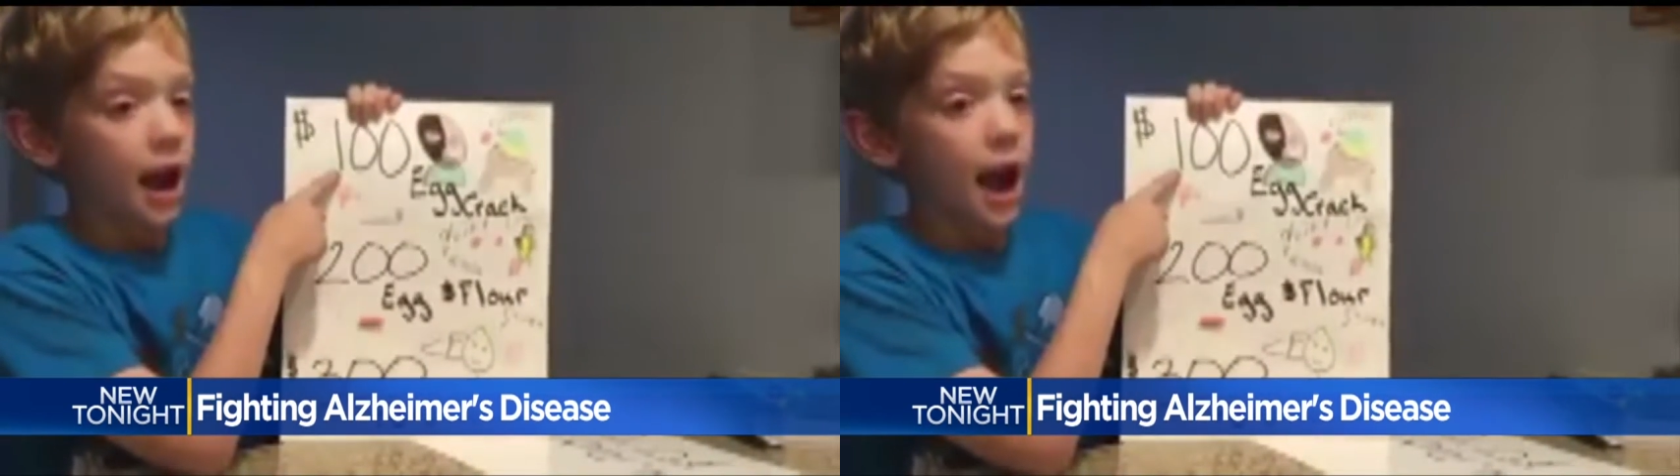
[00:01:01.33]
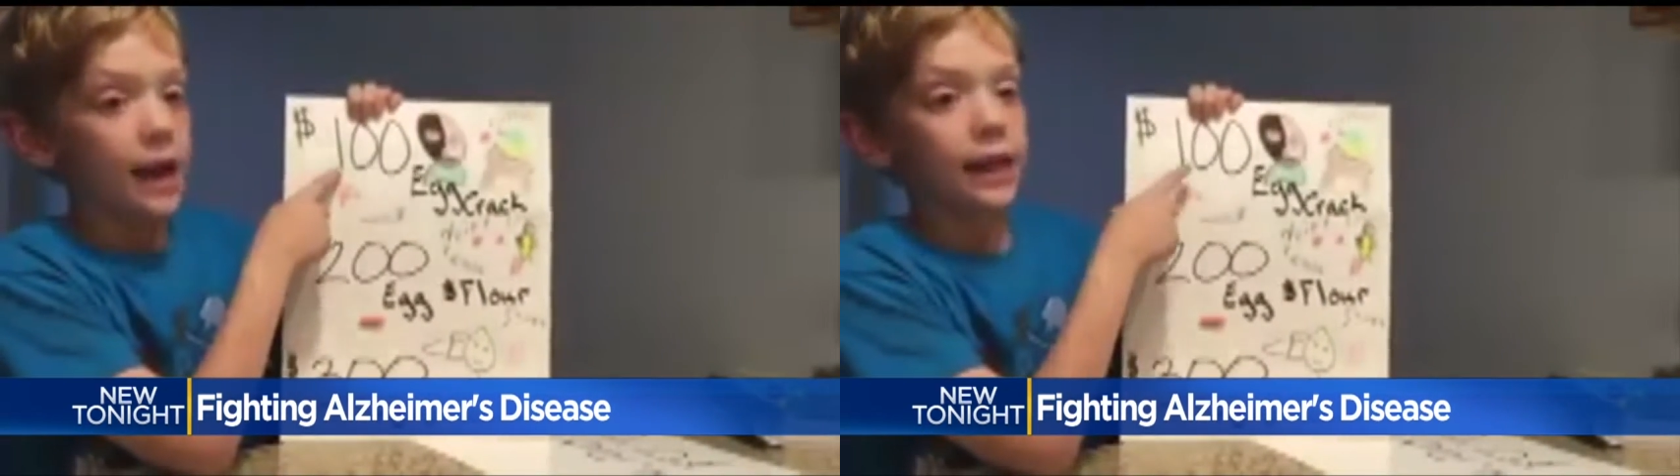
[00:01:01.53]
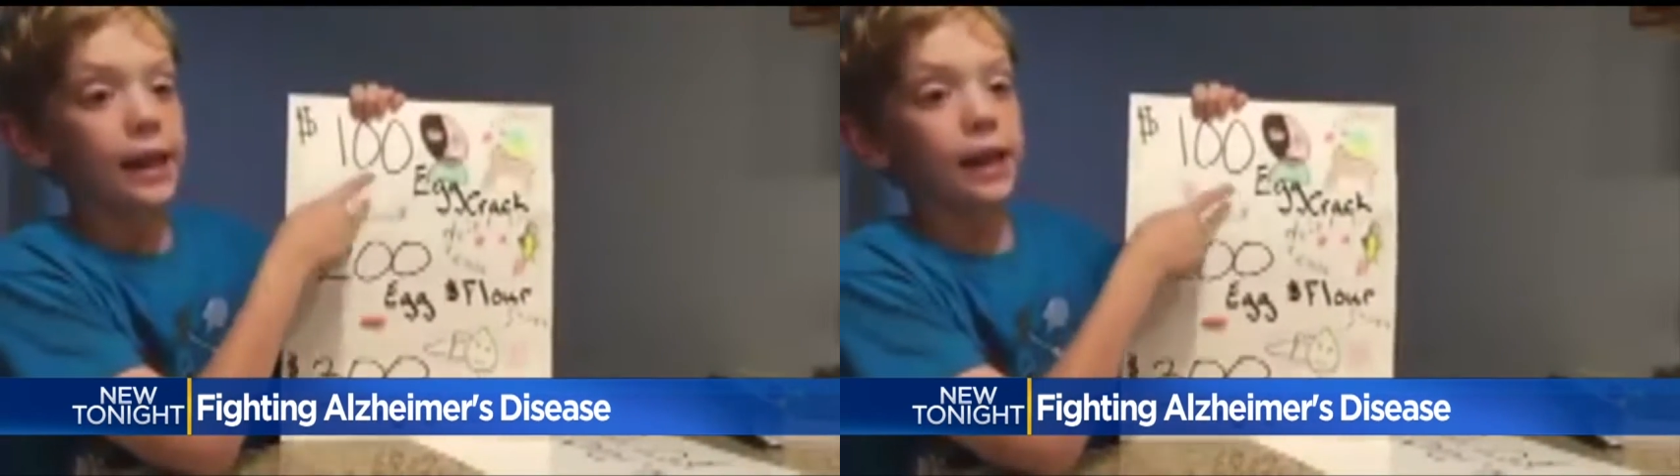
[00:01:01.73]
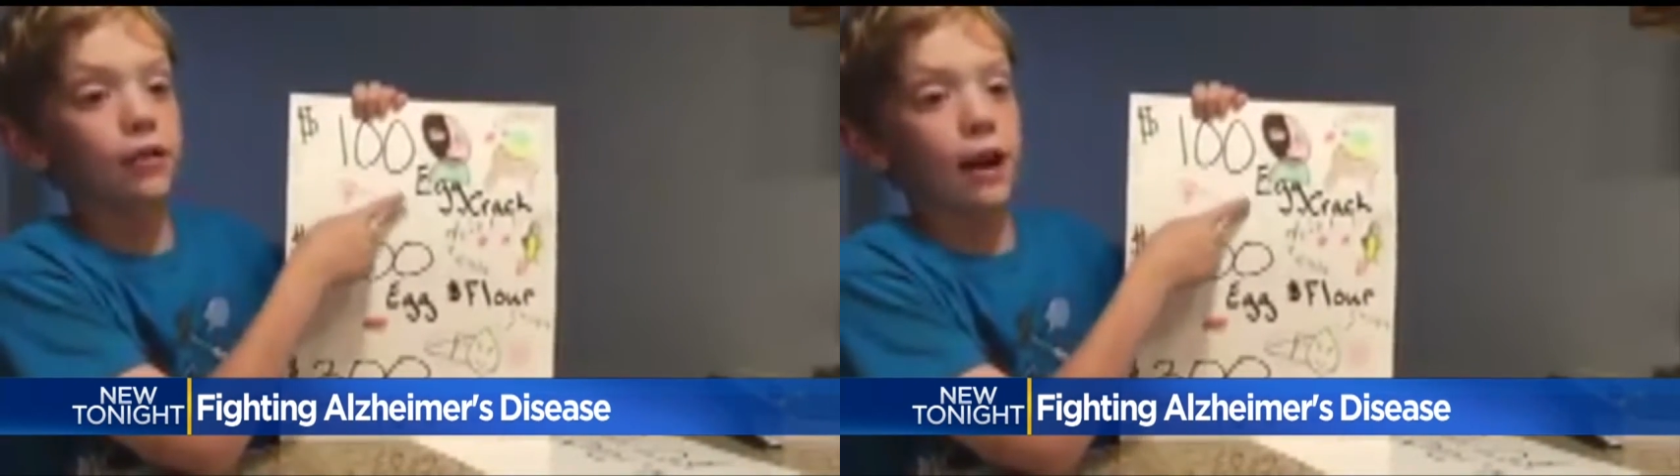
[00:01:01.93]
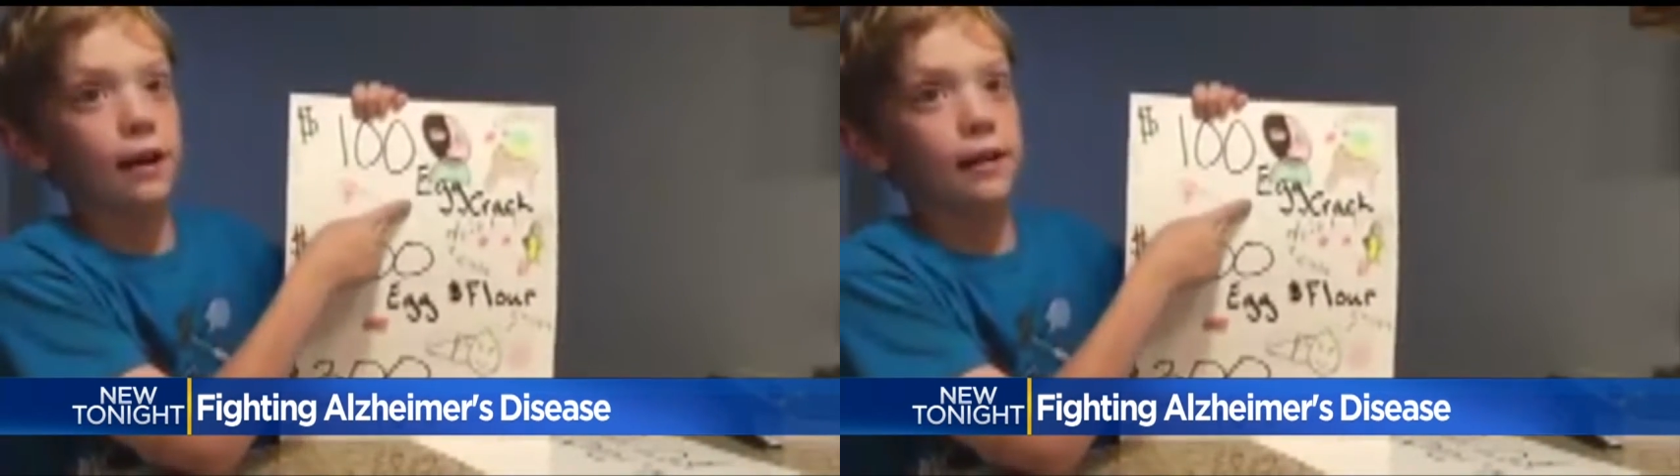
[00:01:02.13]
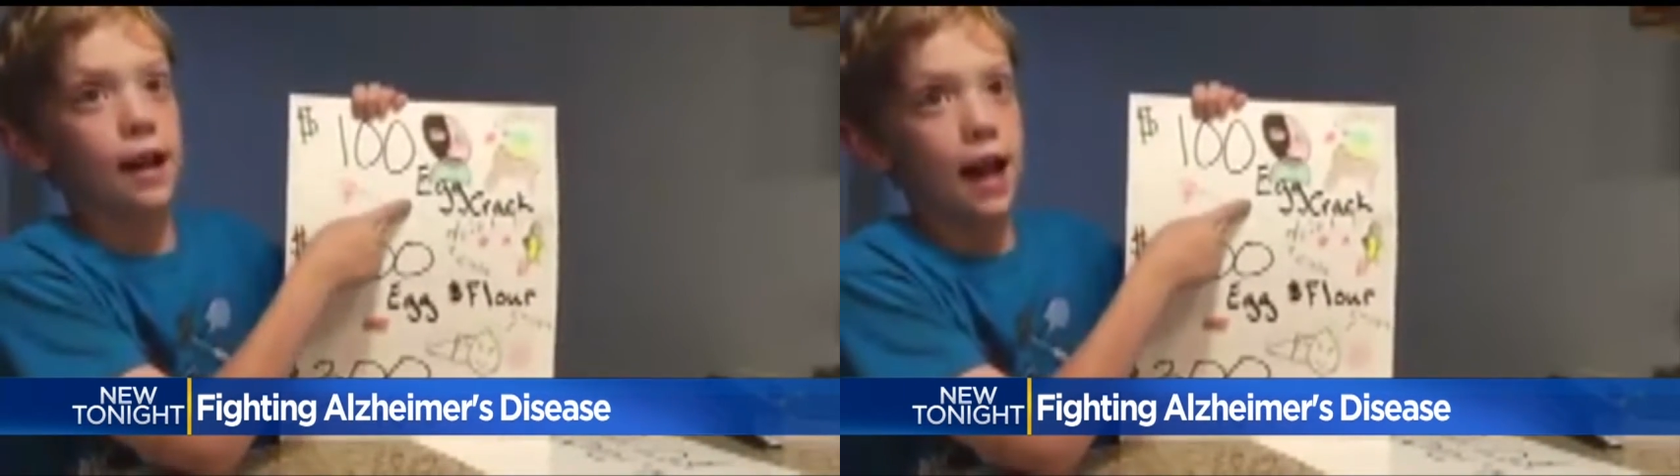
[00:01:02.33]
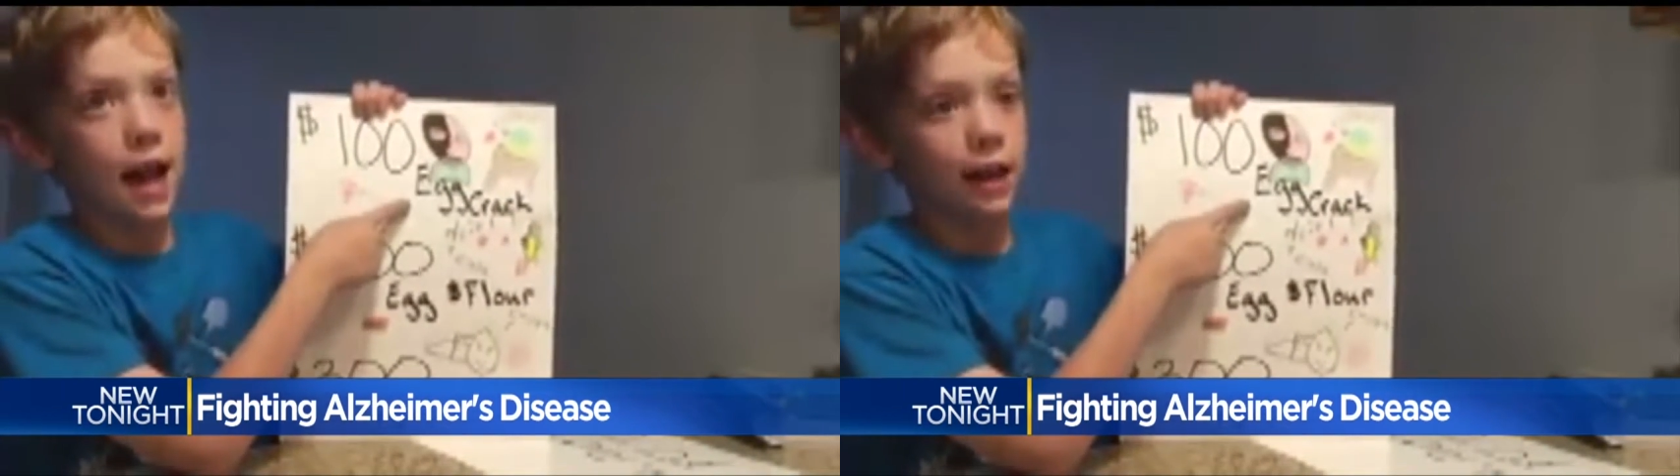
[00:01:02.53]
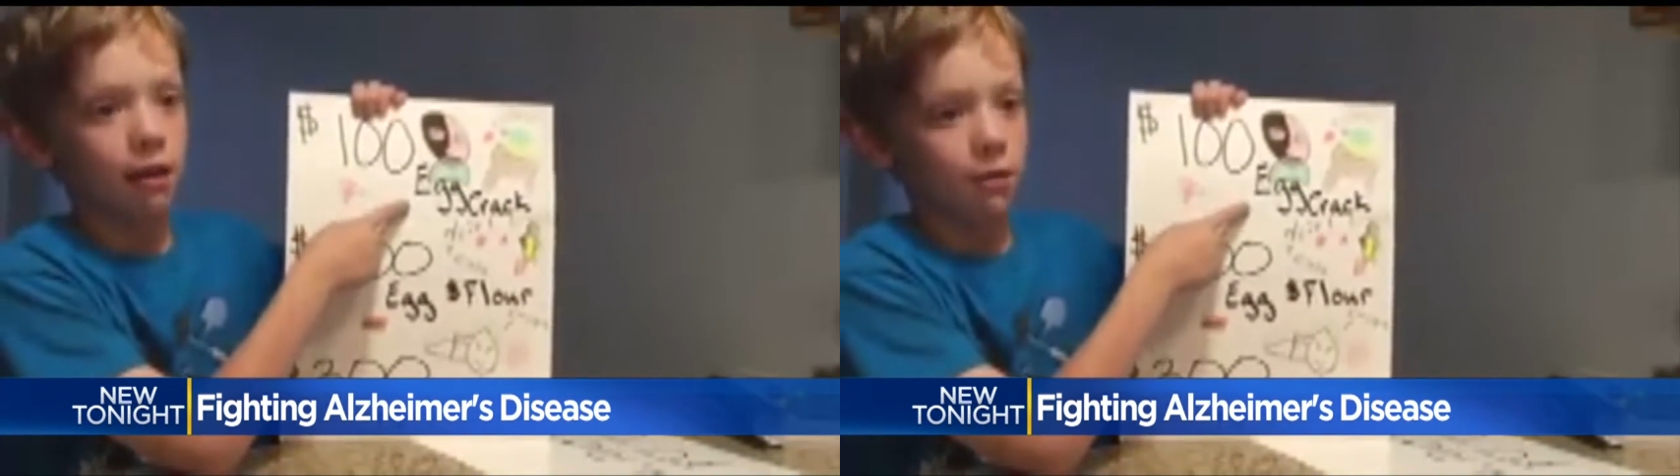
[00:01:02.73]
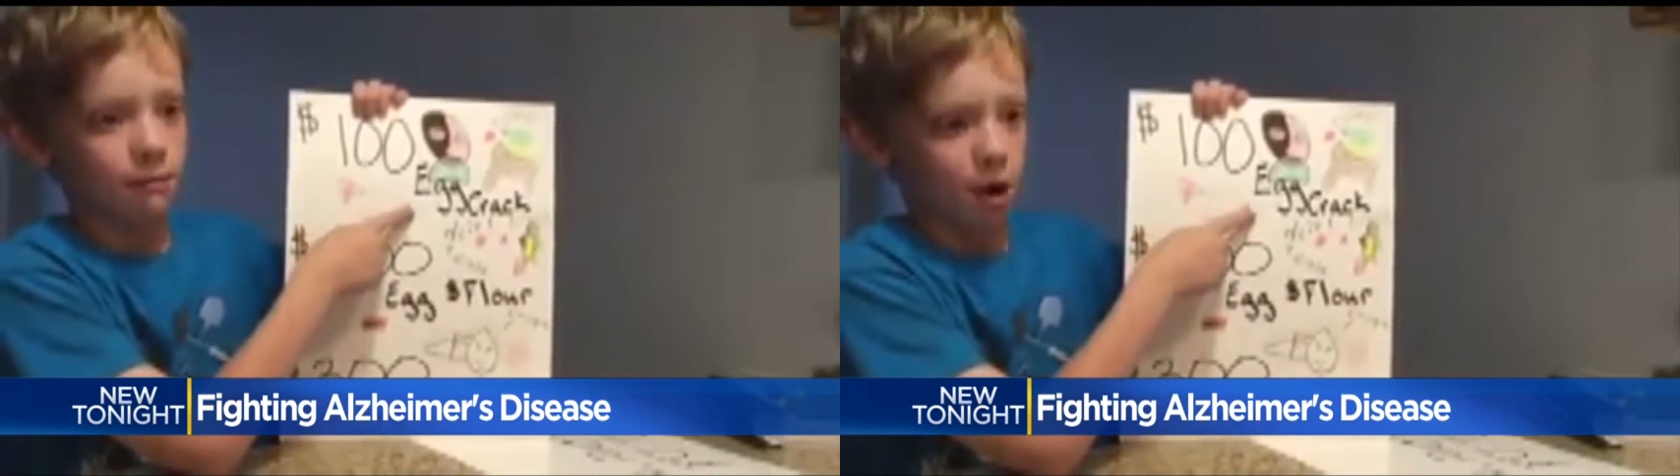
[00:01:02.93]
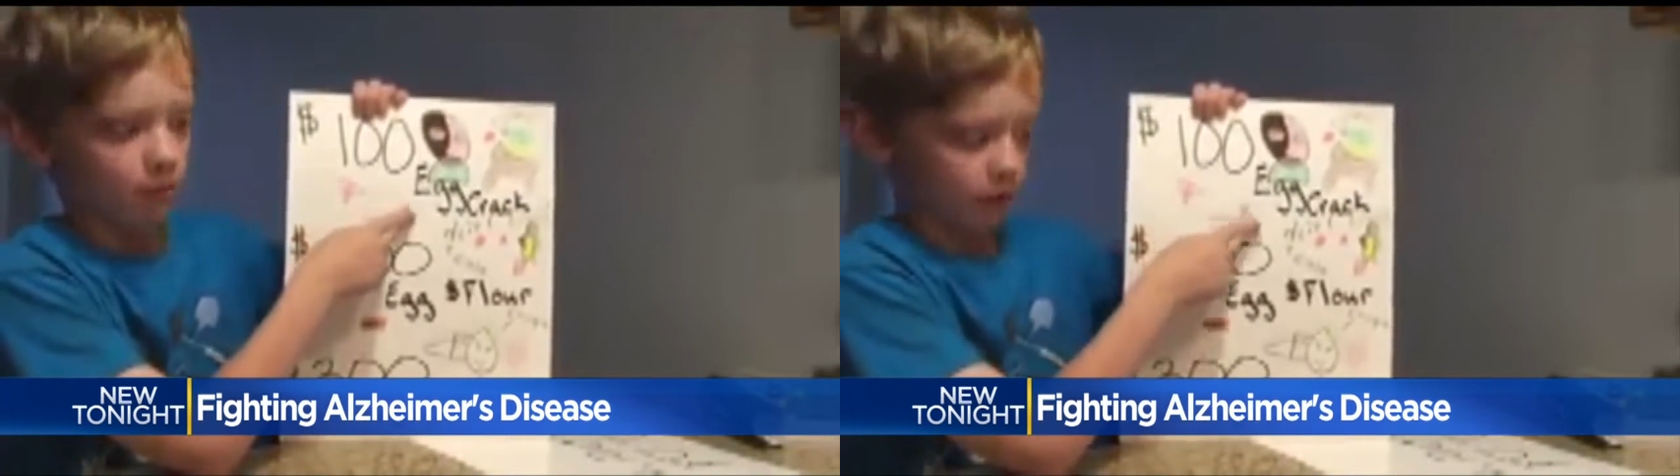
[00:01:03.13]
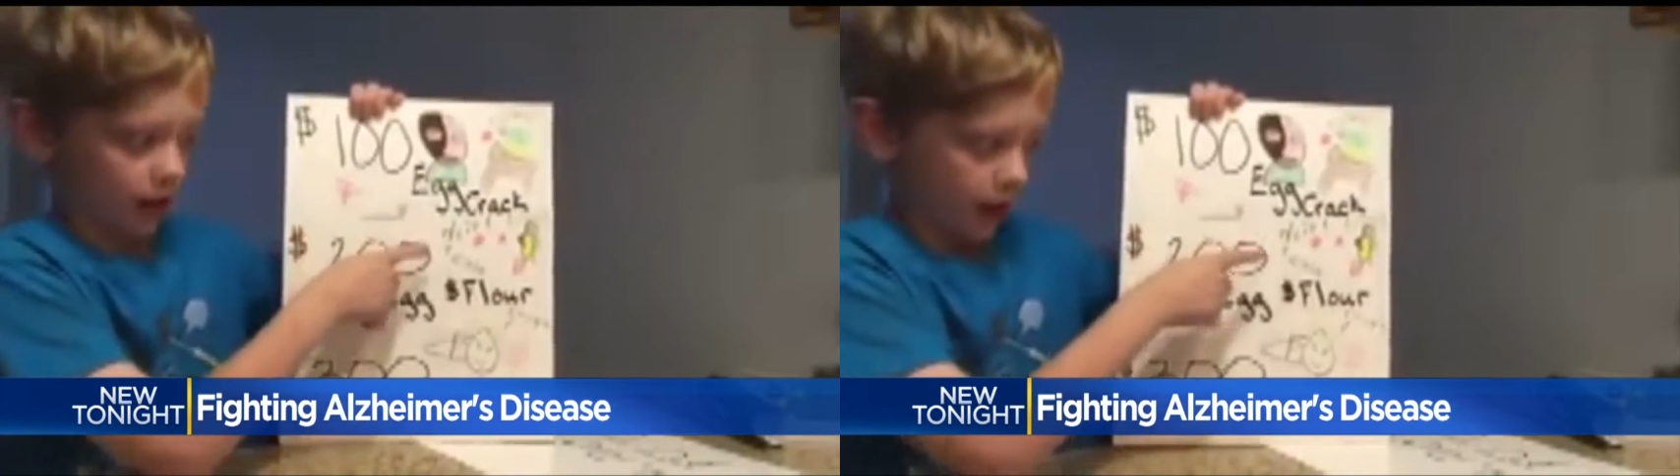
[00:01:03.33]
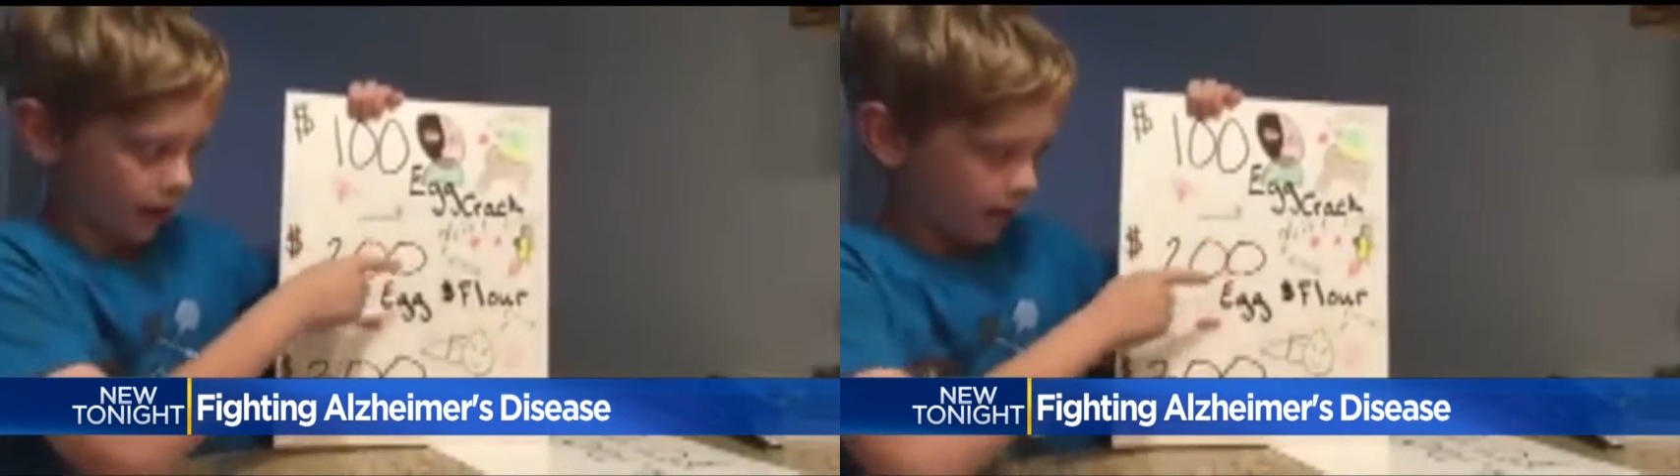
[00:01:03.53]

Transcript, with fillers: I'd be crack an egg on my mom's head.